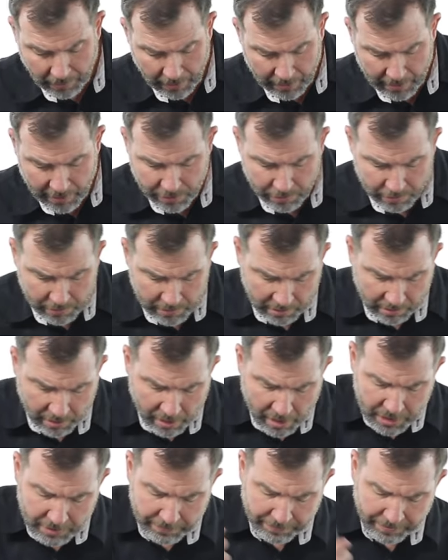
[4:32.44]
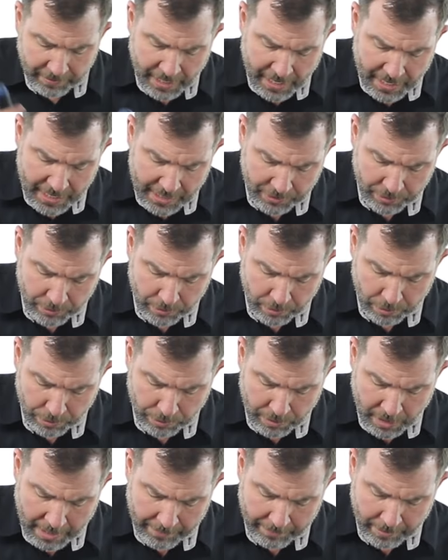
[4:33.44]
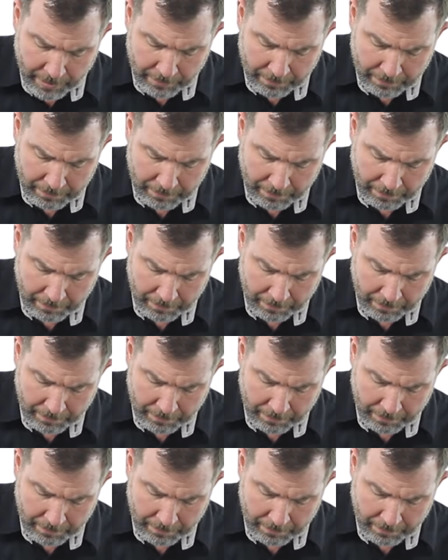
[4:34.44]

And then use a large flathead screwdriver